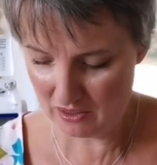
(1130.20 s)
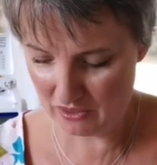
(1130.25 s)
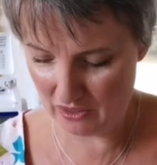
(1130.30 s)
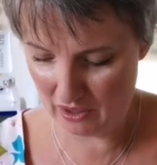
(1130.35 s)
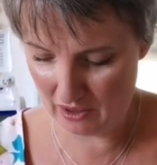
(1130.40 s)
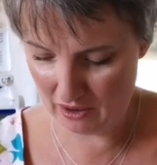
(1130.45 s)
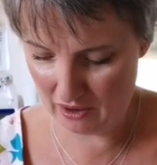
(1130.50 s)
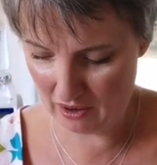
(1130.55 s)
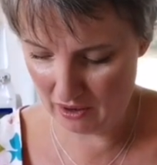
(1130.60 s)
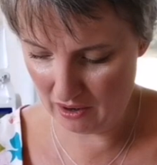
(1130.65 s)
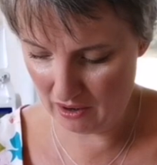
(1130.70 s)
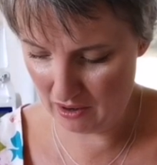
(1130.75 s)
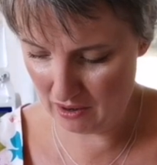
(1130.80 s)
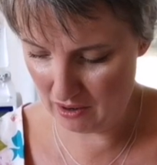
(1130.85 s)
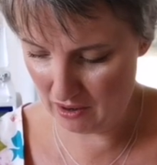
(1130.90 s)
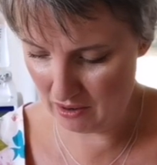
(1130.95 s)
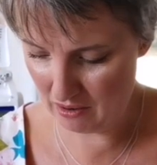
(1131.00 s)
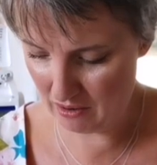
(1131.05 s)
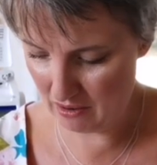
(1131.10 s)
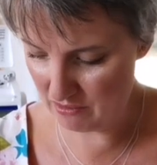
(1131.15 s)
that
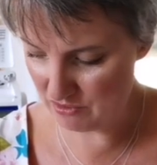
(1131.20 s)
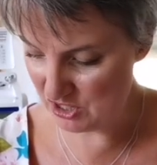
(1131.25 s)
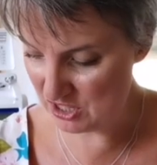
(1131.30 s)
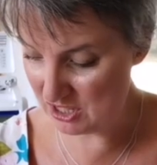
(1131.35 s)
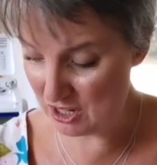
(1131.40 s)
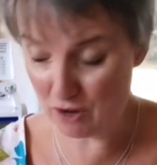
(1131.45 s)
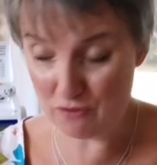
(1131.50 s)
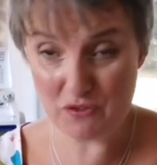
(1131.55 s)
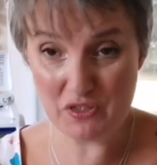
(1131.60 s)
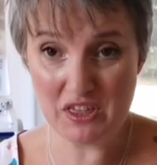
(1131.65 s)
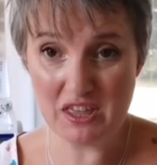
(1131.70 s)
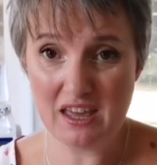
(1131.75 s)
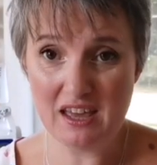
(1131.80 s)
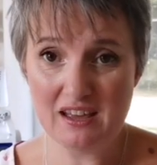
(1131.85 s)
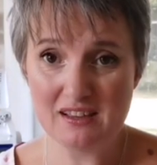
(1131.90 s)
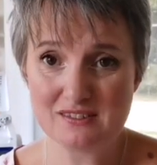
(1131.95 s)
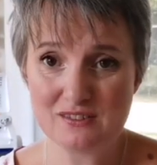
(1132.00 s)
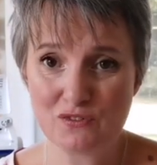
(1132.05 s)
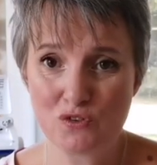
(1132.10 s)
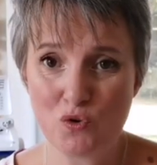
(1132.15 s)
just over the
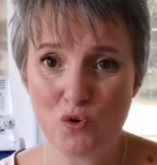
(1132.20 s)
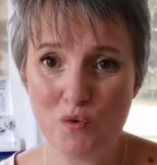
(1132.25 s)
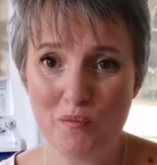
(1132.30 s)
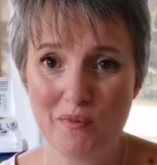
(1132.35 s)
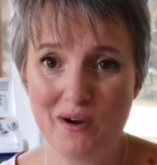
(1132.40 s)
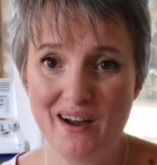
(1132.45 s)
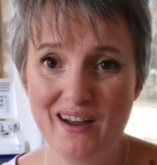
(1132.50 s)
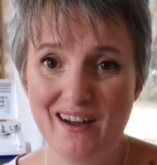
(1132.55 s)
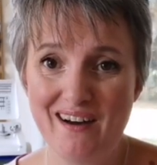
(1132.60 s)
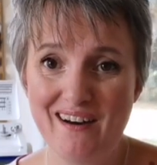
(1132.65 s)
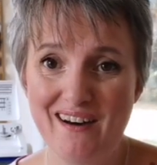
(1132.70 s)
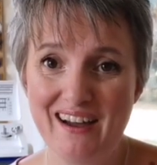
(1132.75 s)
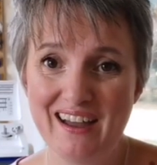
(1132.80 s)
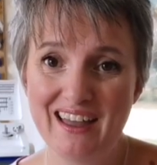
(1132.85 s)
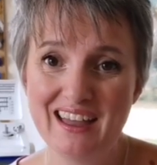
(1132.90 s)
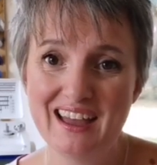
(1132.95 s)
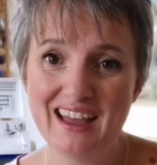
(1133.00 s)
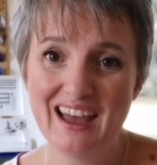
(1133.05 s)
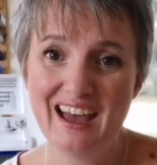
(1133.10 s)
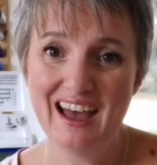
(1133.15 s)
years have caught my
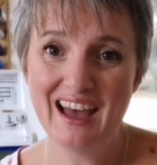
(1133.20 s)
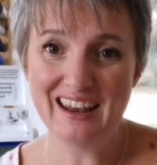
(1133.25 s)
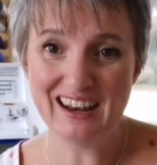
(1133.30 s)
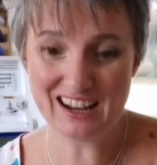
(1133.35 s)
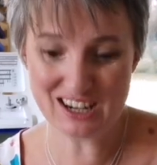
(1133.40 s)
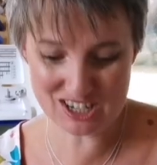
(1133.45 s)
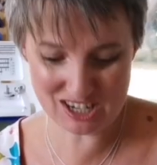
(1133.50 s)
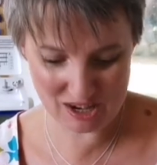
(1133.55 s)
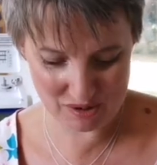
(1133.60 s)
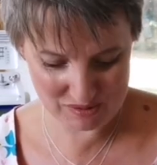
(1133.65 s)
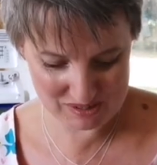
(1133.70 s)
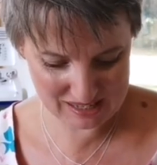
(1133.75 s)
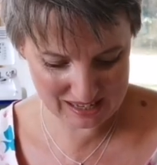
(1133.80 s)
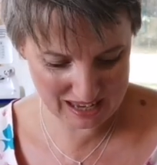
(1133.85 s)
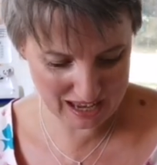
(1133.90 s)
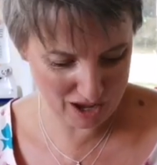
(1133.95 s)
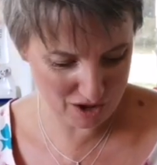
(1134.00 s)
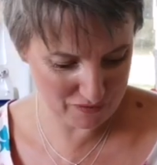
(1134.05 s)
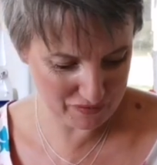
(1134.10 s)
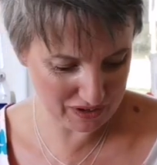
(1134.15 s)
eye. And actually it was a
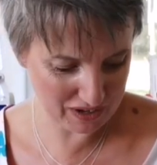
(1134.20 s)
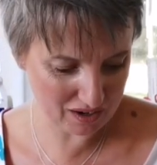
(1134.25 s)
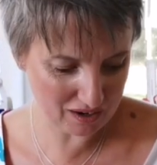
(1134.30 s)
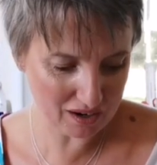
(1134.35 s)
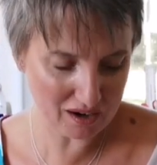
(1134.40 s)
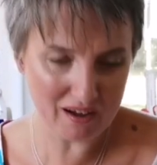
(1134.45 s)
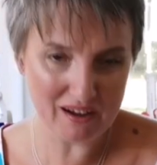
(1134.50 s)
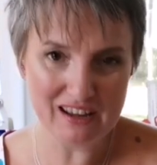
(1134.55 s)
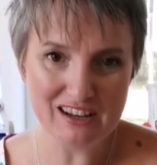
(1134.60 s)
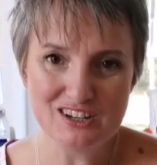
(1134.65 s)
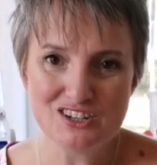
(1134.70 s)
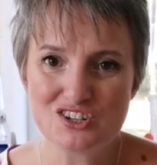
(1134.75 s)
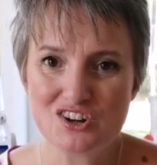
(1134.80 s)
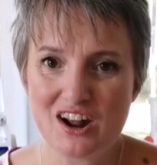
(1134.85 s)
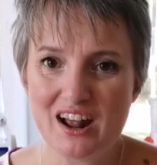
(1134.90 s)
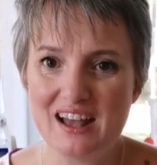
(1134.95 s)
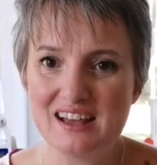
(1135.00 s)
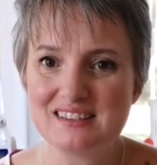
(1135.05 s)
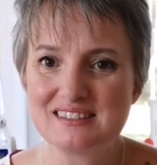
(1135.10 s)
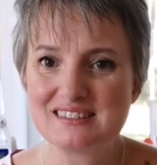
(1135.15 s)
Calvin Klein
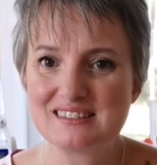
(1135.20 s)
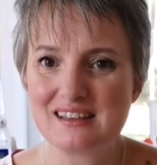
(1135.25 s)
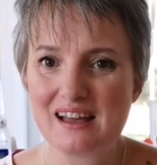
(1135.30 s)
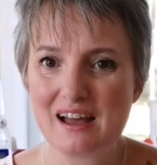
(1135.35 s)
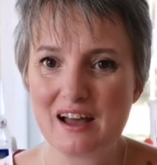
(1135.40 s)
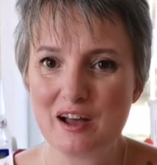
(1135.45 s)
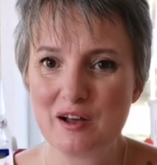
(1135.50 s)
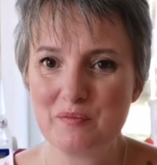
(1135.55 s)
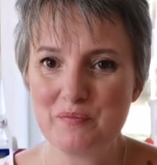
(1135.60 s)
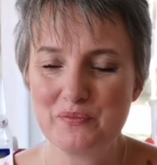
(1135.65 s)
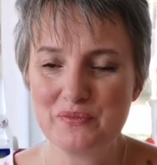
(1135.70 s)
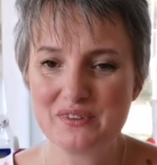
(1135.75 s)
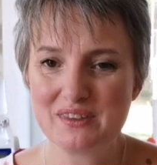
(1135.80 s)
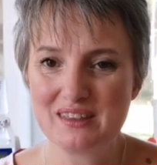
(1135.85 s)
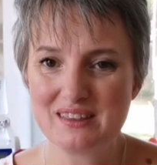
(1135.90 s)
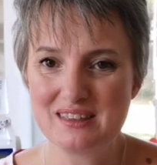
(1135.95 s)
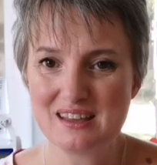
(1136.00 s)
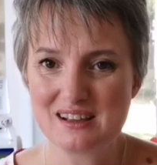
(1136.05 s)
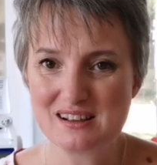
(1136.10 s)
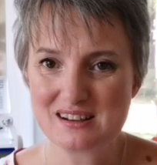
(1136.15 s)
dress
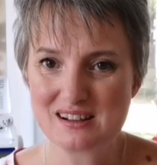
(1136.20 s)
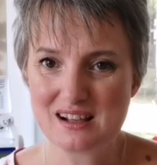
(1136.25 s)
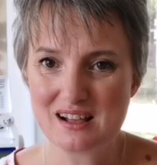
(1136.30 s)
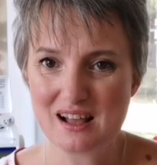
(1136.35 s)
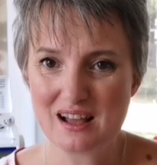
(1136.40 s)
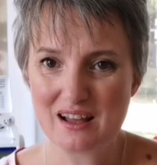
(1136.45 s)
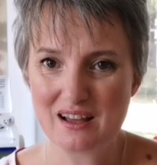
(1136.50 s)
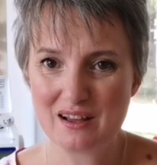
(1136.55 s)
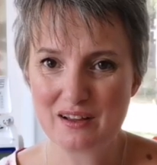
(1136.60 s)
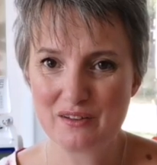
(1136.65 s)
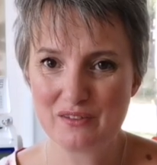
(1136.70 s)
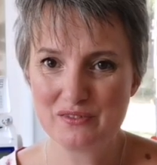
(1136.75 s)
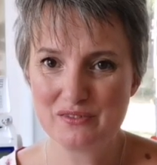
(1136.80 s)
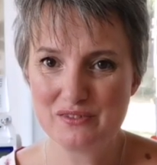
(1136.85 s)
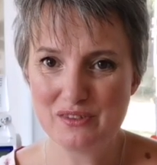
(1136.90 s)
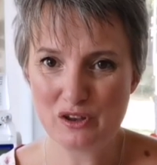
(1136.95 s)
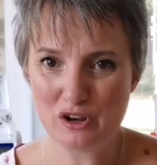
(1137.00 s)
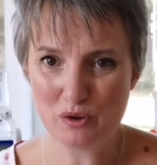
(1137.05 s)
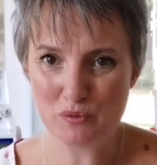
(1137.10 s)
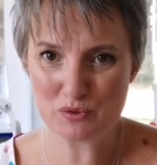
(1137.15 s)

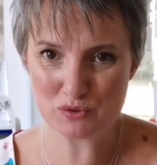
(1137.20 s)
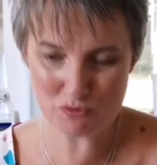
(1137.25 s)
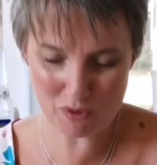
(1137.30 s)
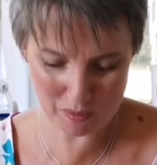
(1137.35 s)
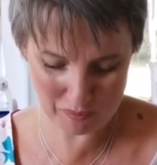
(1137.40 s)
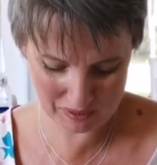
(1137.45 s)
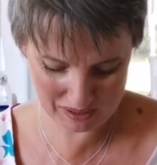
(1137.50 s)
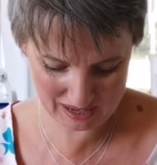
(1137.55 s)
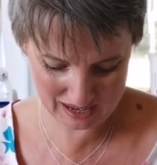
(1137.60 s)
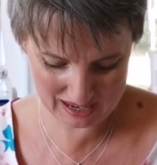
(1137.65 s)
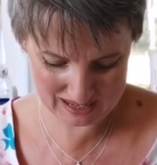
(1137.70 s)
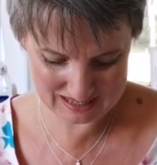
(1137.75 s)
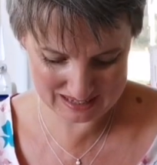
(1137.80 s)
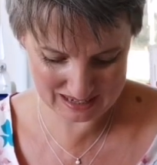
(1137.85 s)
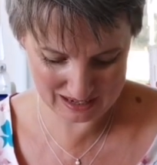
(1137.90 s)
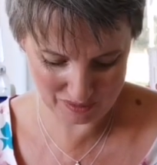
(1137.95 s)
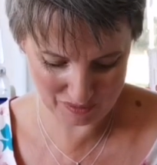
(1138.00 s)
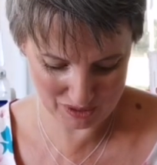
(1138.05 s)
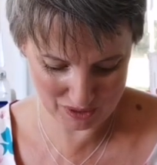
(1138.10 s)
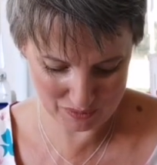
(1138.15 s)
that I was
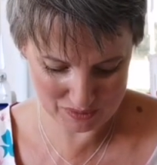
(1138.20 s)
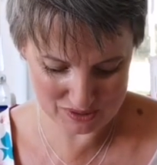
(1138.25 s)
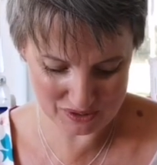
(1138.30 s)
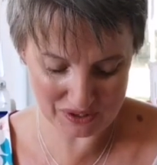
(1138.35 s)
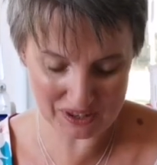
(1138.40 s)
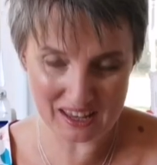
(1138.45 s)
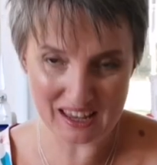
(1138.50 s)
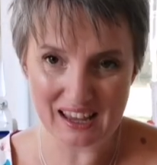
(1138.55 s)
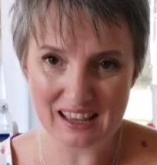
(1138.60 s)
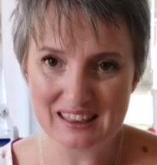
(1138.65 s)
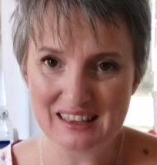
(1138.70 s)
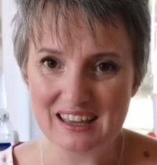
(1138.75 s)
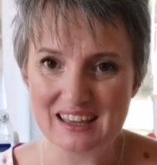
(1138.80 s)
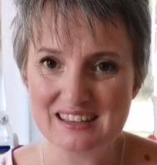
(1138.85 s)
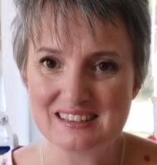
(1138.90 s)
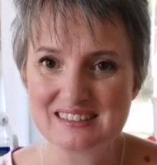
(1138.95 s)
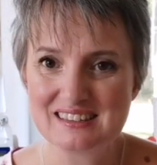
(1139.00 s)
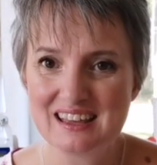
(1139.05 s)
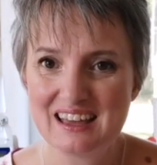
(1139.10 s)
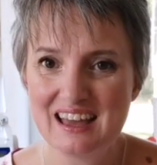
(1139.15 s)
replicating when I was looking at
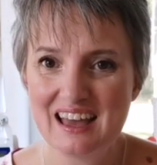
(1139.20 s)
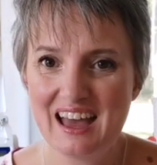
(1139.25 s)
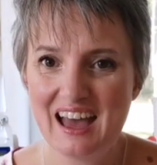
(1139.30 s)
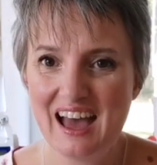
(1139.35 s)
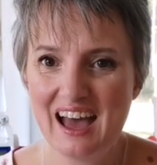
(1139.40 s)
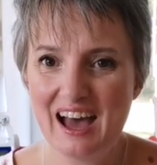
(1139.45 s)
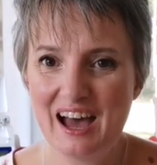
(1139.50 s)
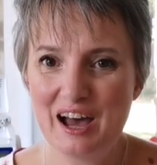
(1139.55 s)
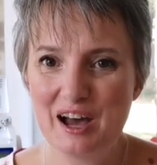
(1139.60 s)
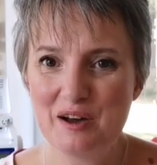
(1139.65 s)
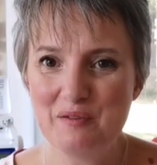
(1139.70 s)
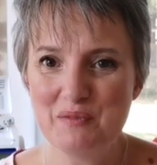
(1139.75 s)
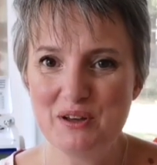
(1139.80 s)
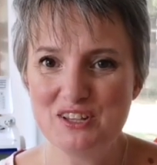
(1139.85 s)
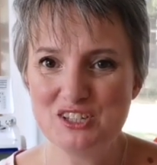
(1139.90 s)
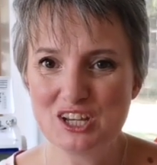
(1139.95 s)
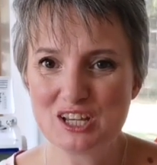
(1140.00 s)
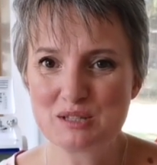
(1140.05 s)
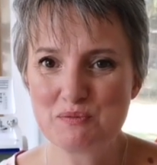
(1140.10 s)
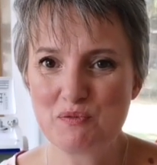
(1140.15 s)
this.
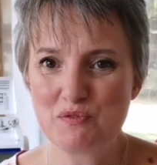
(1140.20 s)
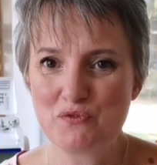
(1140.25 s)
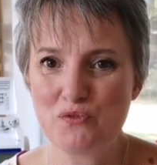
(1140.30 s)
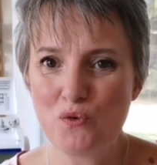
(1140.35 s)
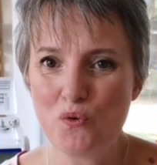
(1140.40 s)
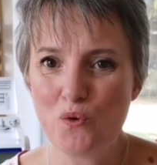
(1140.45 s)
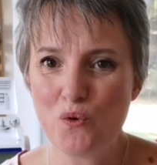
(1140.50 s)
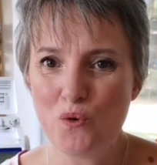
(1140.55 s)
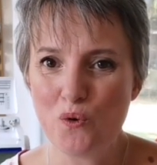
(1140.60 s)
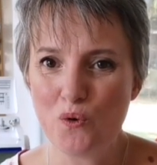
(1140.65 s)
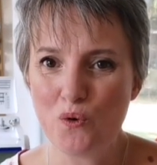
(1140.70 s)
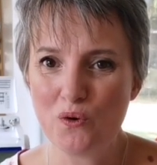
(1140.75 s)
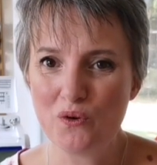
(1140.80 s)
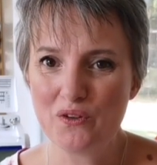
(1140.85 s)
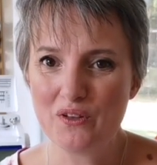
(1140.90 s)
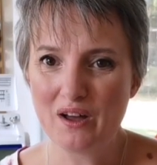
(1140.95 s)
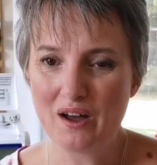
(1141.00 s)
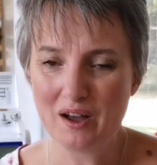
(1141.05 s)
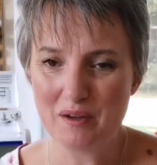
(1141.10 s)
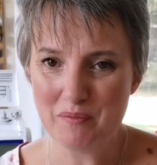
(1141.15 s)
And just before
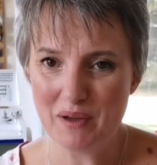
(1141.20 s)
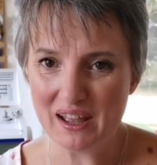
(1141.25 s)
I